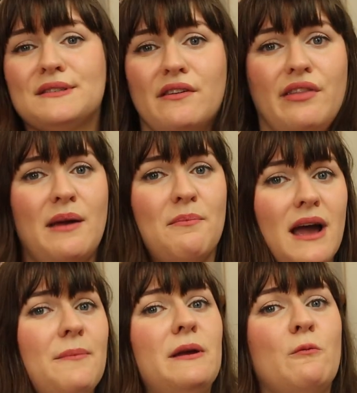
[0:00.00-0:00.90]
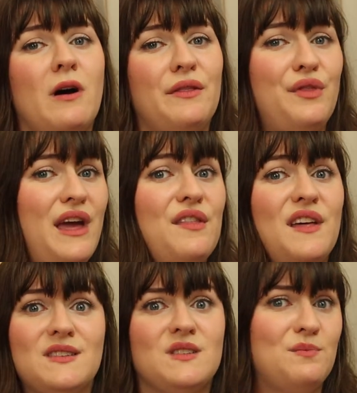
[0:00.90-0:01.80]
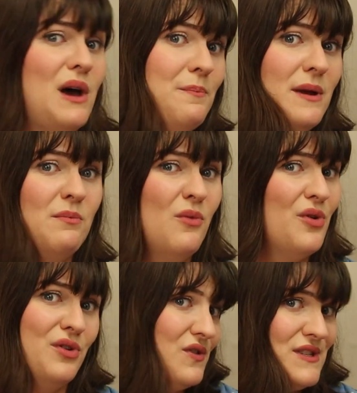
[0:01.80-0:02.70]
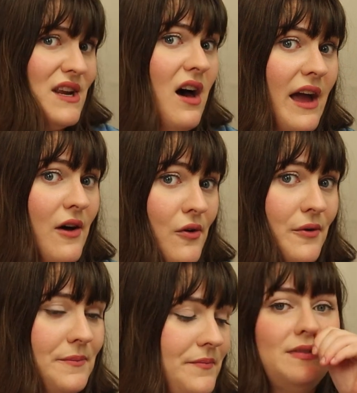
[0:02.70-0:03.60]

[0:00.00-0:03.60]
so there might be one there that's a bit more your style.